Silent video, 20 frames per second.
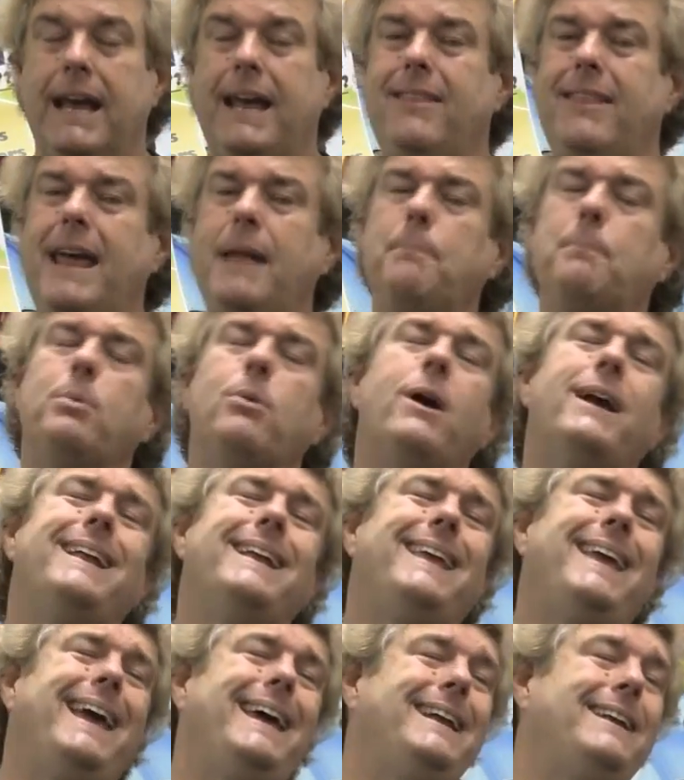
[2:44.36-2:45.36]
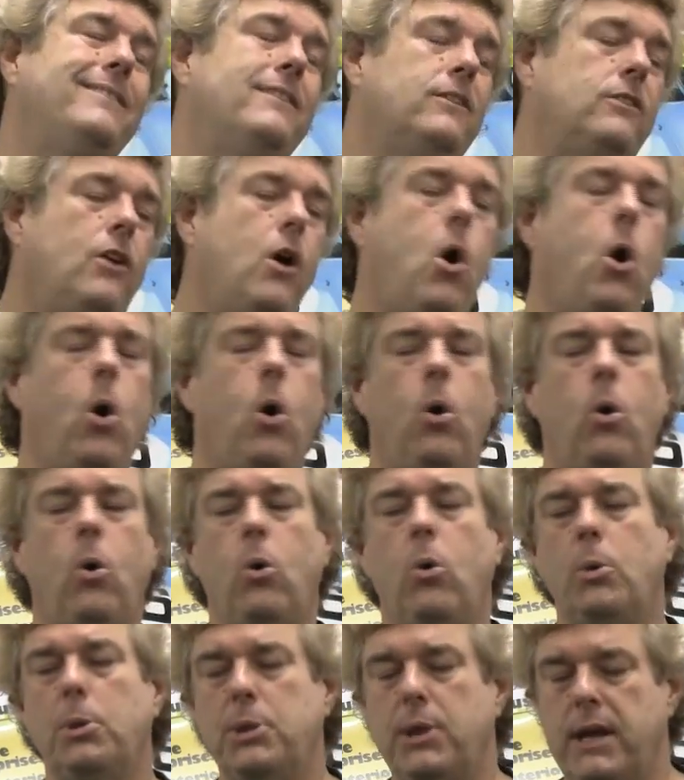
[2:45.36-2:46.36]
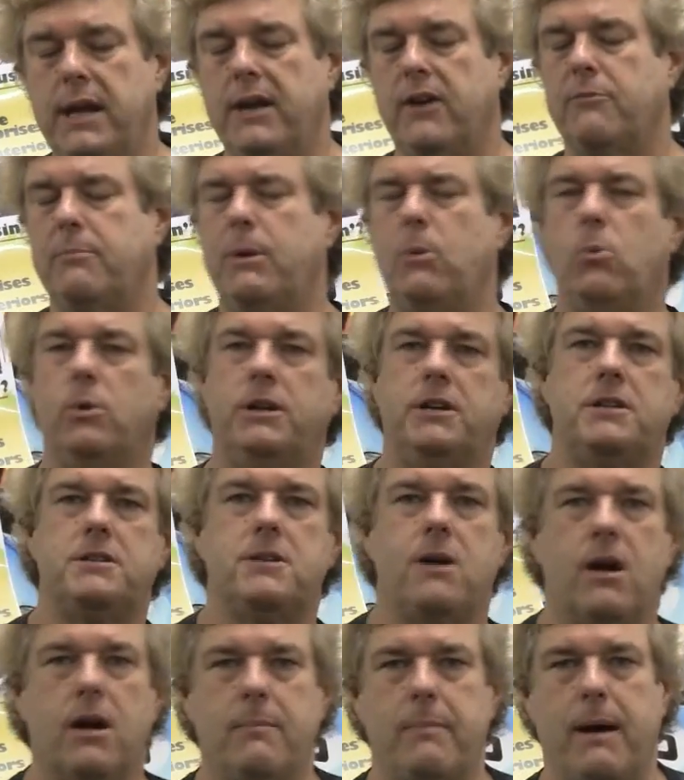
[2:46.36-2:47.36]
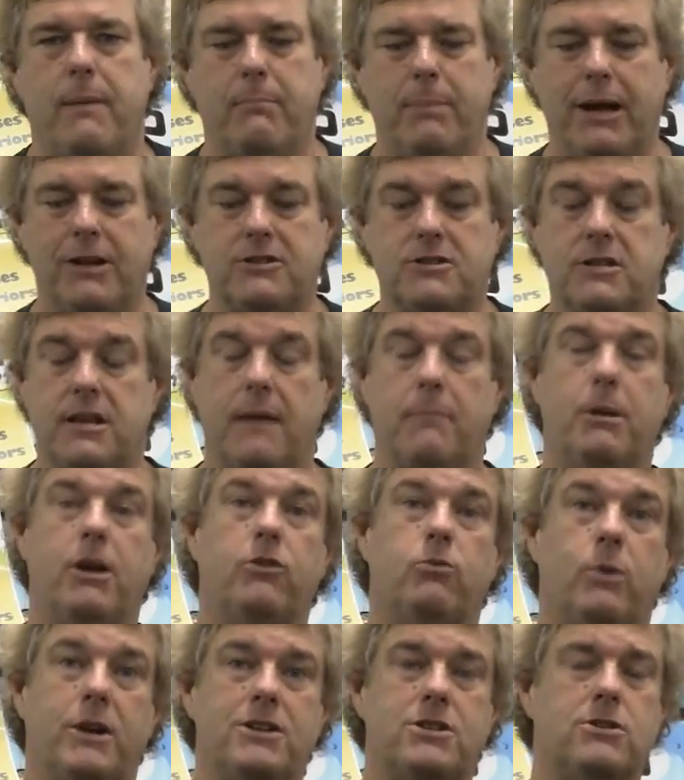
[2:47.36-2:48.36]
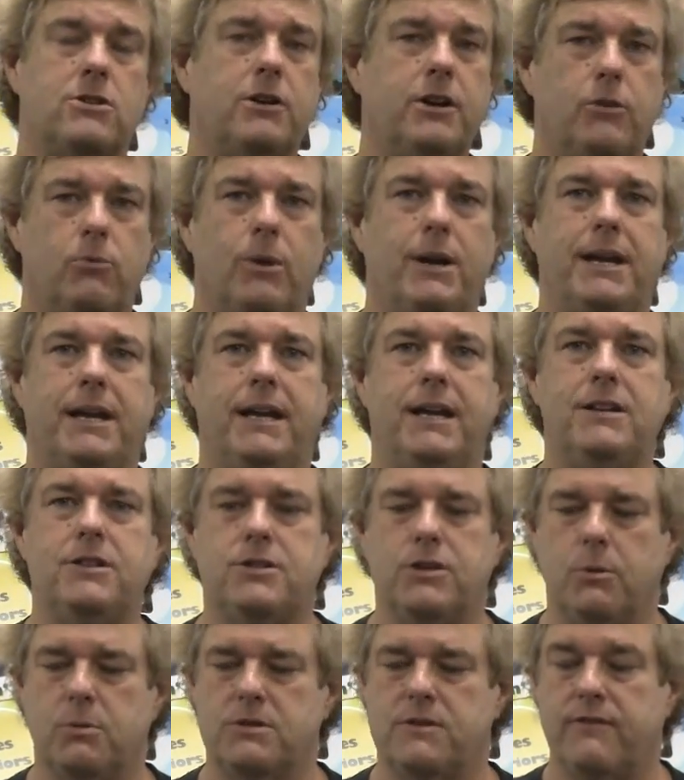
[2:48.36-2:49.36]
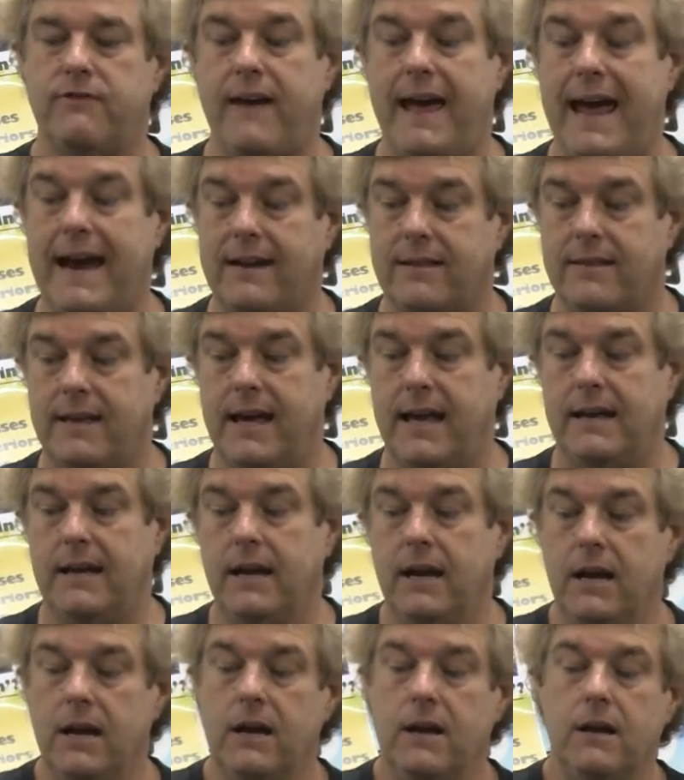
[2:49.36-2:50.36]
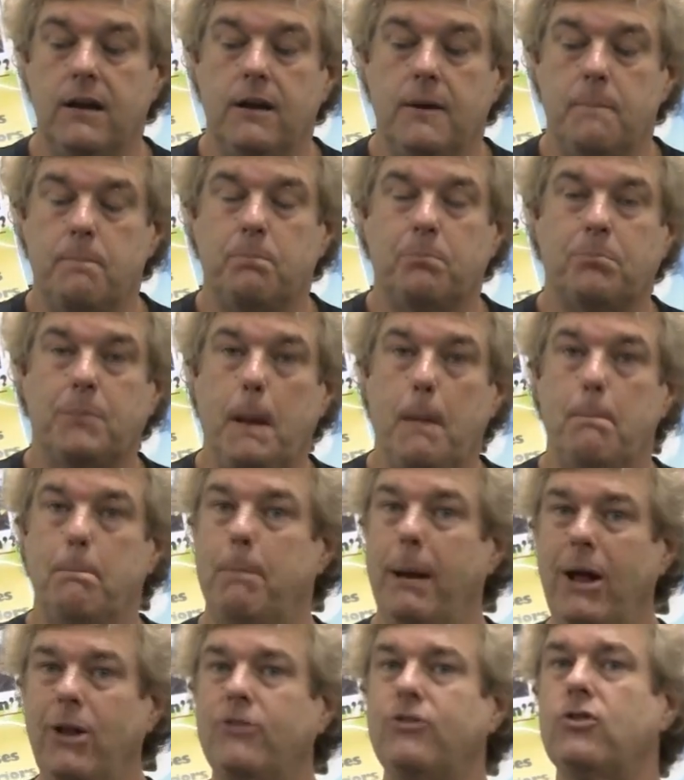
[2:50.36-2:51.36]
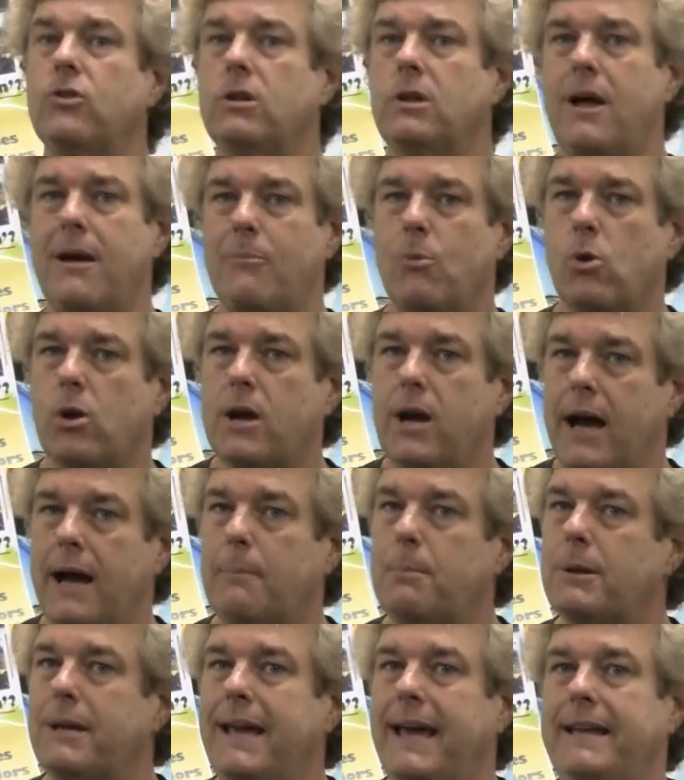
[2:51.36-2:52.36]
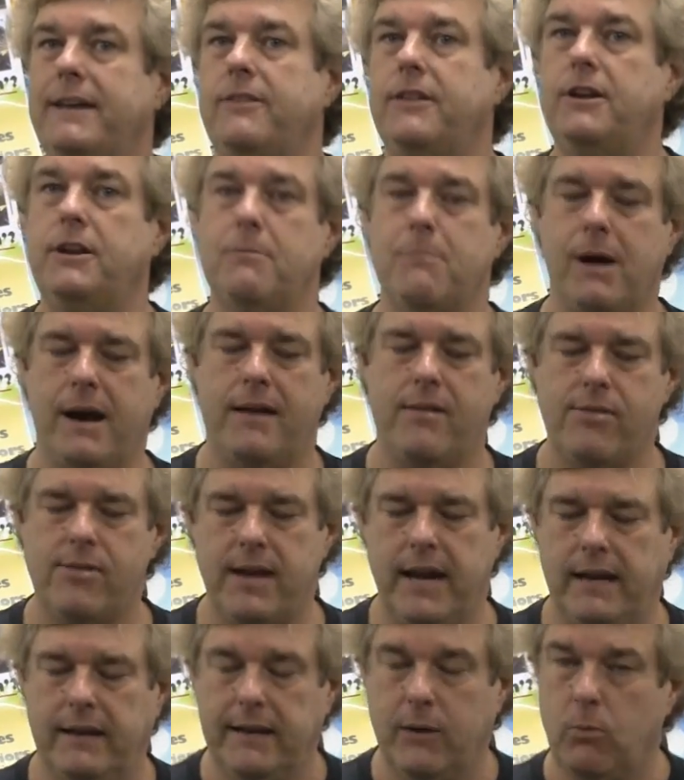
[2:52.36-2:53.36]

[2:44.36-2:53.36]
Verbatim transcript: And that predicated this whole thing of me wanting to talk about belts today, because what I started running into was the fact that belts are a lot more complicated than you might think.